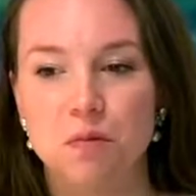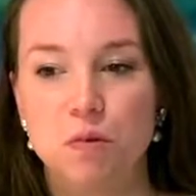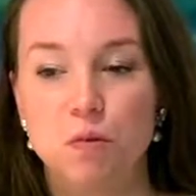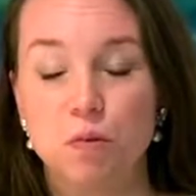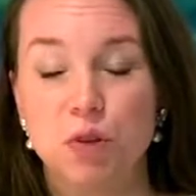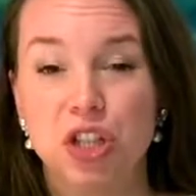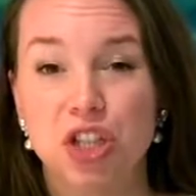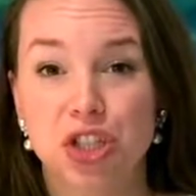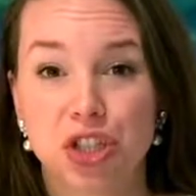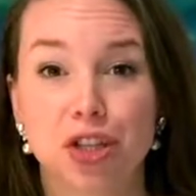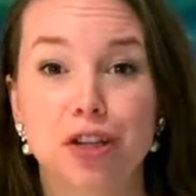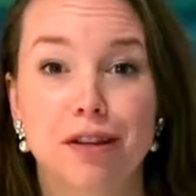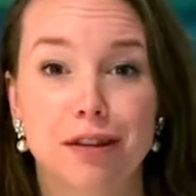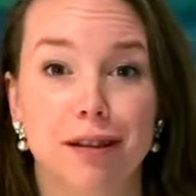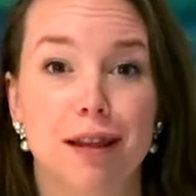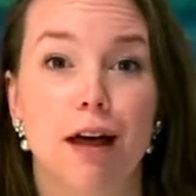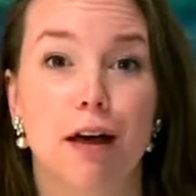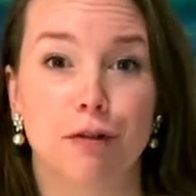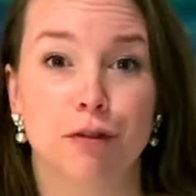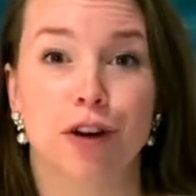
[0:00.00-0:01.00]
we should
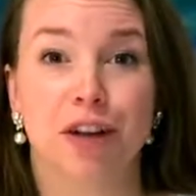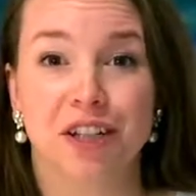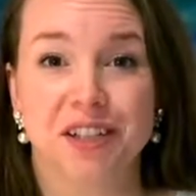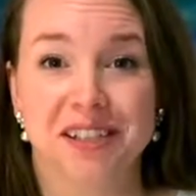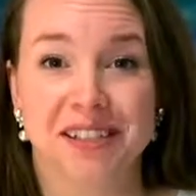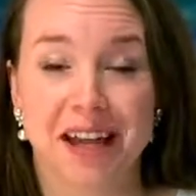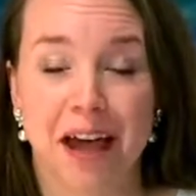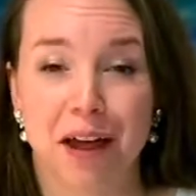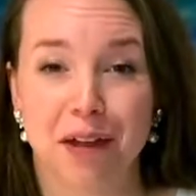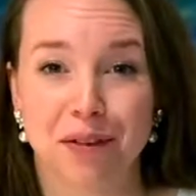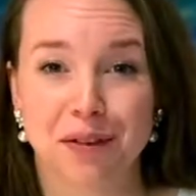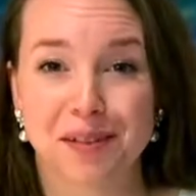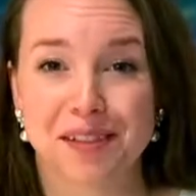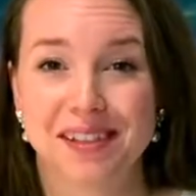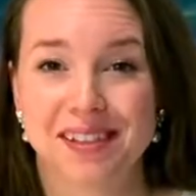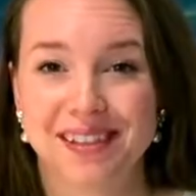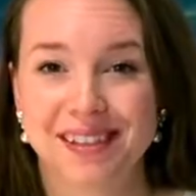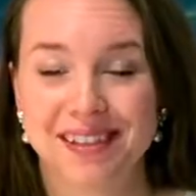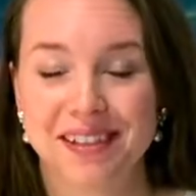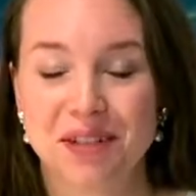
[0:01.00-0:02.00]
love
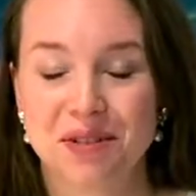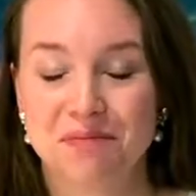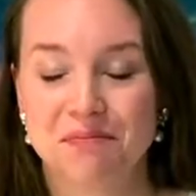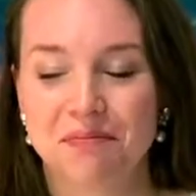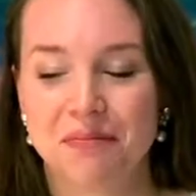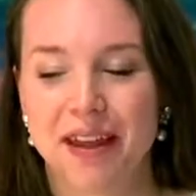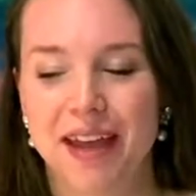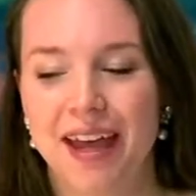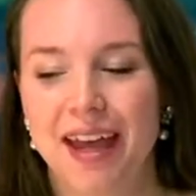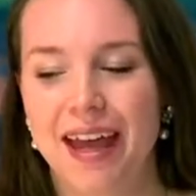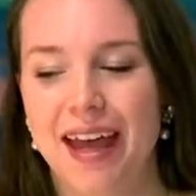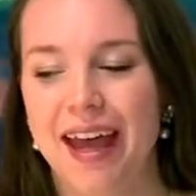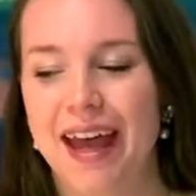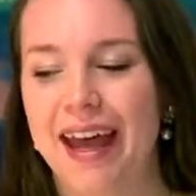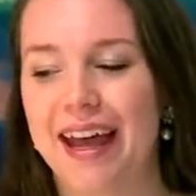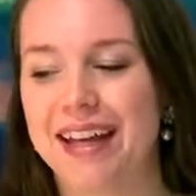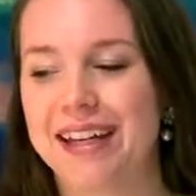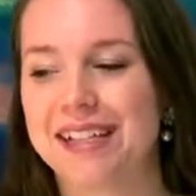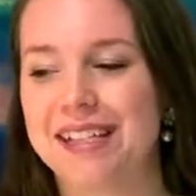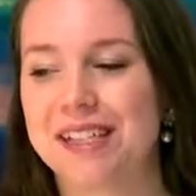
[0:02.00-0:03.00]
ourselves.
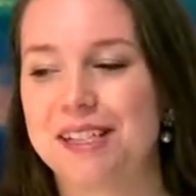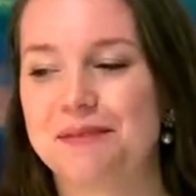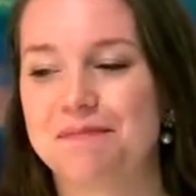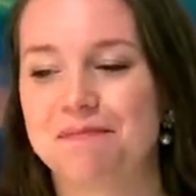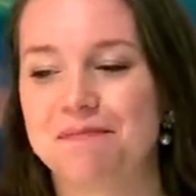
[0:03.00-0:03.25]
And